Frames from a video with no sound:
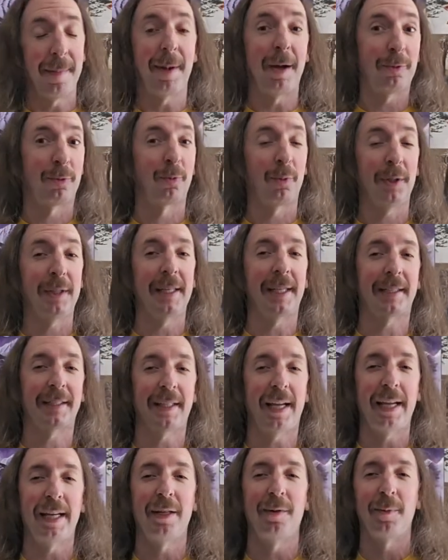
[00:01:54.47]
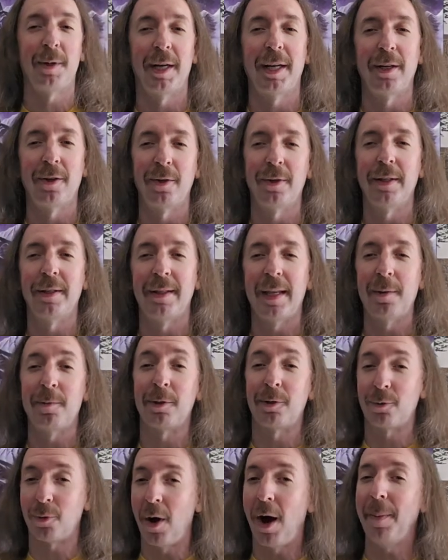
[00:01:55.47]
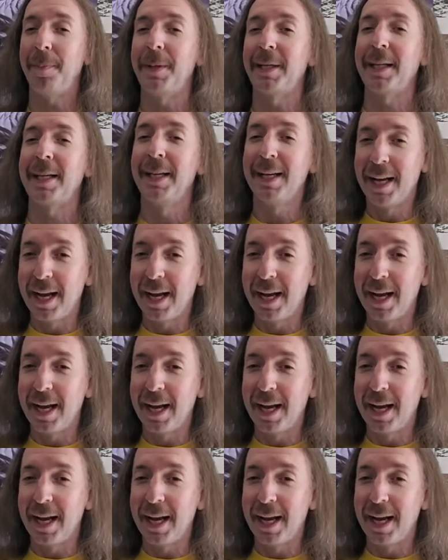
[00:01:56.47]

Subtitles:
I was really excited when I heard that they were dropping